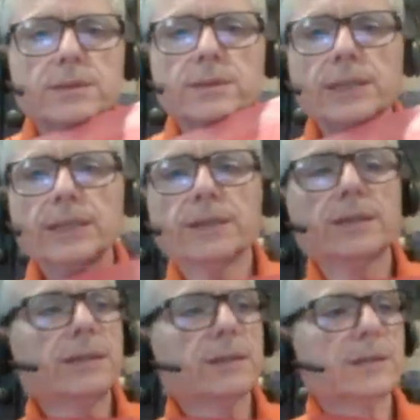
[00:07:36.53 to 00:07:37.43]
right
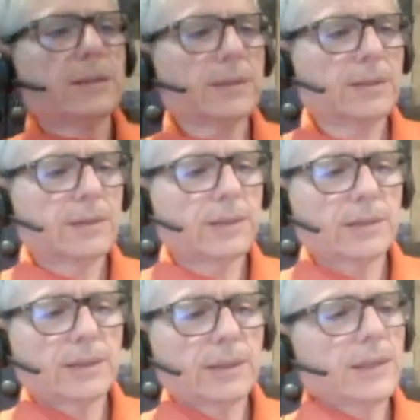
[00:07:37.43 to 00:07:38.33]
there.
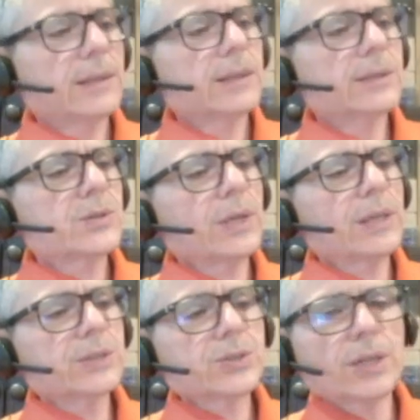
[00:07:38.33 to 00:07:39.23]
So I
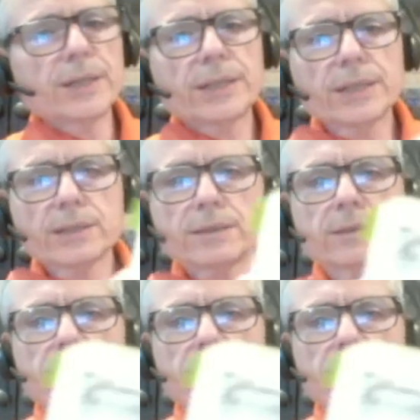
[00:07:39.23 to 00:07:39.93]
got starter kit.